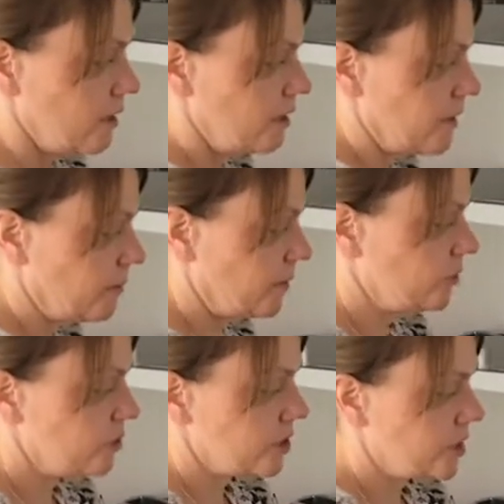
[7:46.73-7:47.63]
we
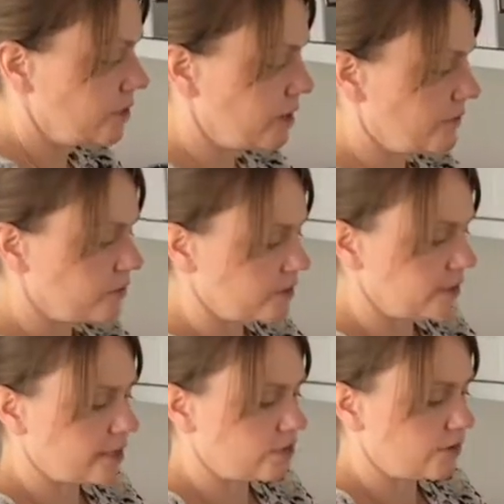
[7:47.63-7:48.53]
also have these
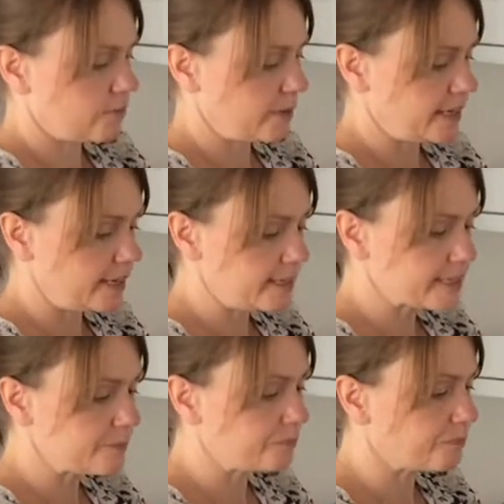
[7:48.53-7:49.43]
green beans,
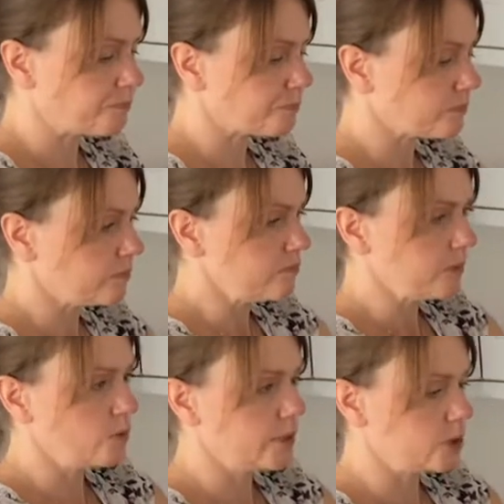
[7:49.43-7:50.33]

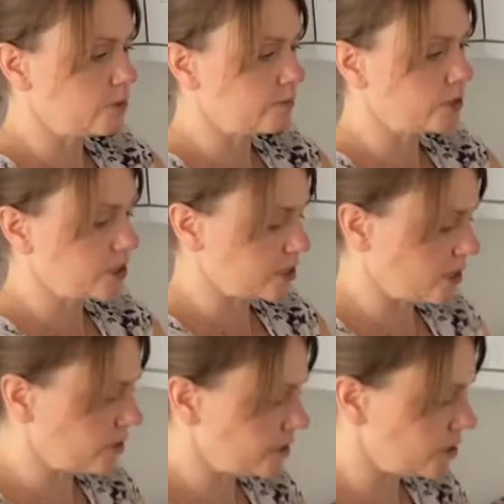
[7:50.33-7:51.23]
which I'm just
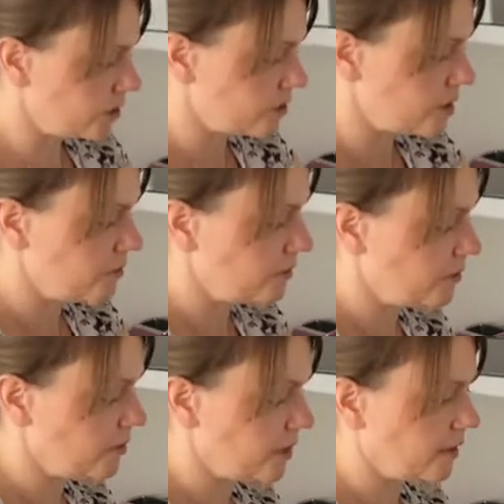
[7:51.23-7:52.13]
going to, some of them
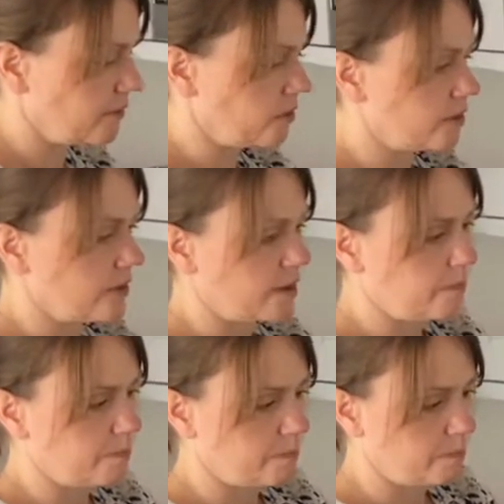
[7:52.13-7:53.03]
look, I've got a
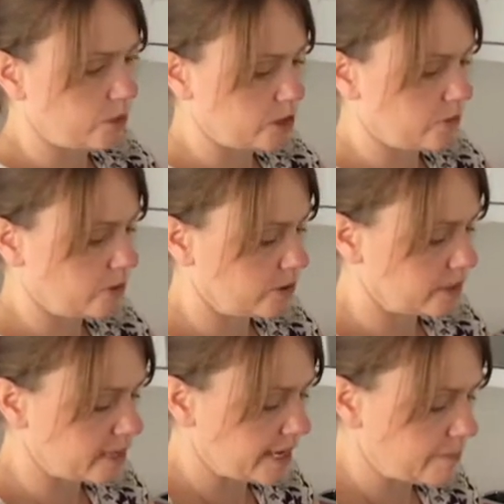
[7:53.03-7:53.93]
bottom on a
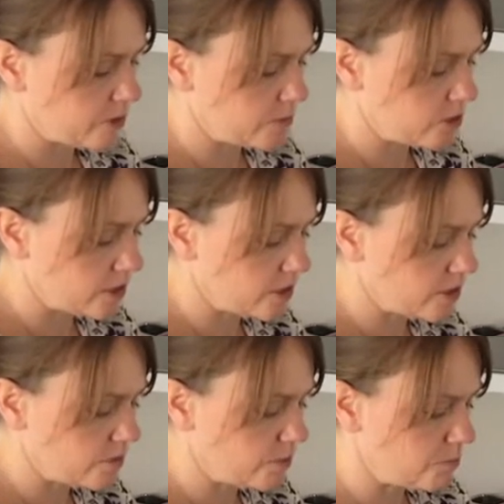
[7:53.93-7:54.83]
stem, so I'm just going
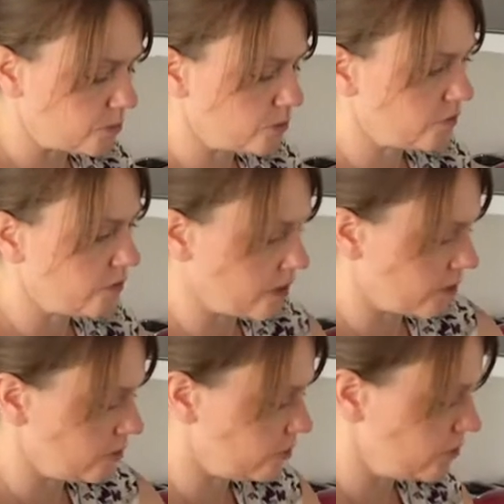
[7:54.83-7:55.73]
to remove those.